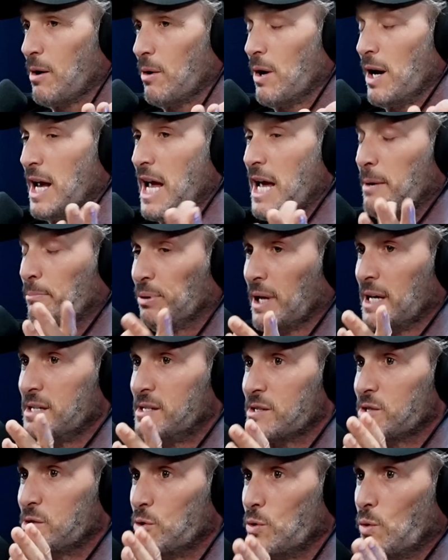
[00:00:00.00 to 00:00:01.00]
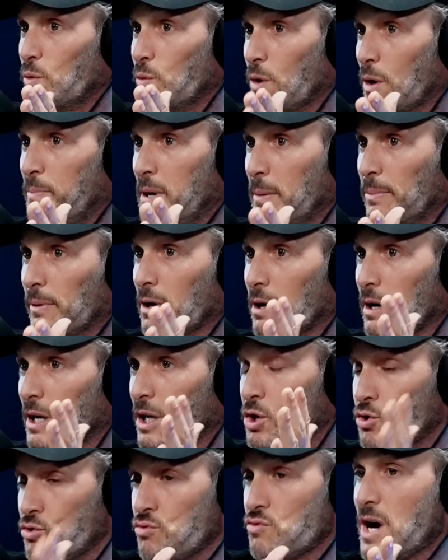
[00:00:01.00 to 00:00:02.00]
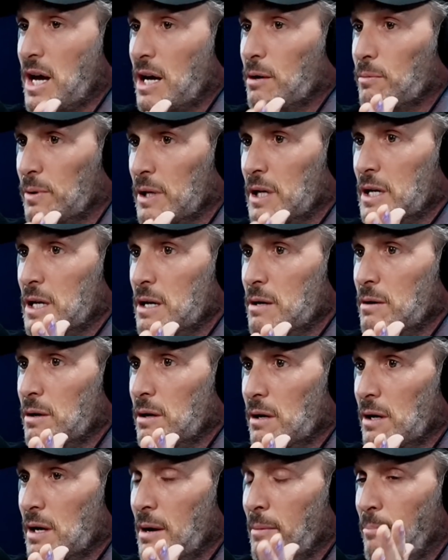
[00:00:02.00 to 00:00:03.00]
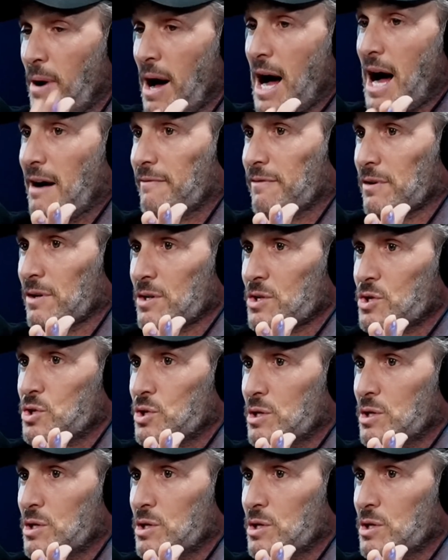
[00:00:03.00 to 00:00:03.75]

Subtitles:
In places where people are incredibly impoverished,